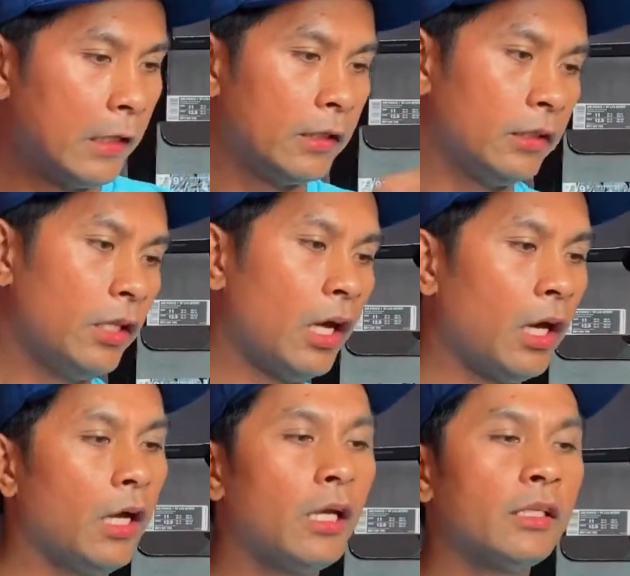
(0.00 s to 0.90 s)

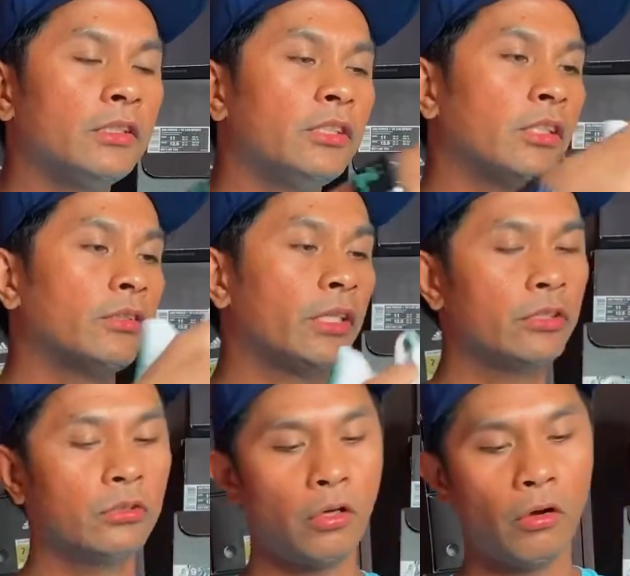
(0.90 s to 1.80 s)
the
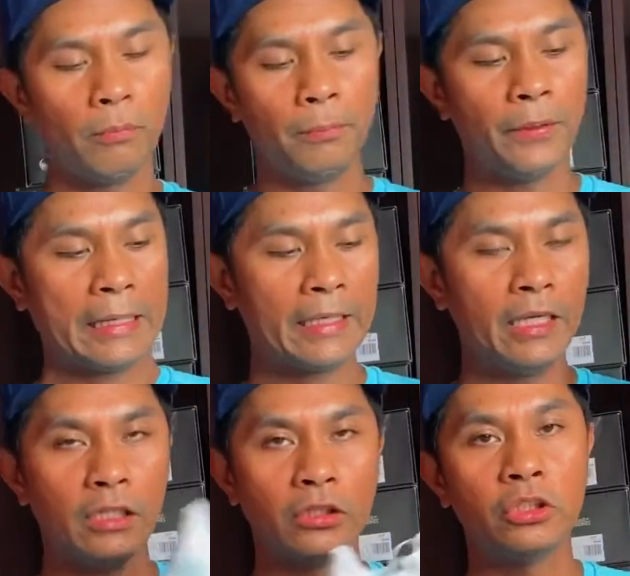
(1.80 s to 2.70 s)
generation of
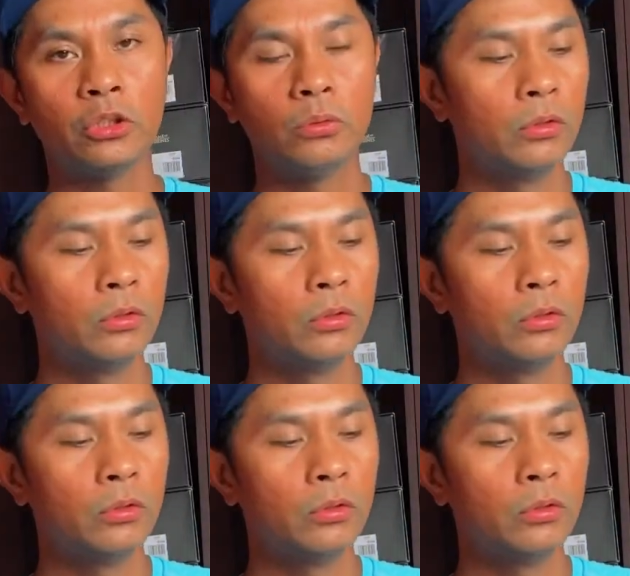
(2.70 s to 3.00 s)
Breaking 2,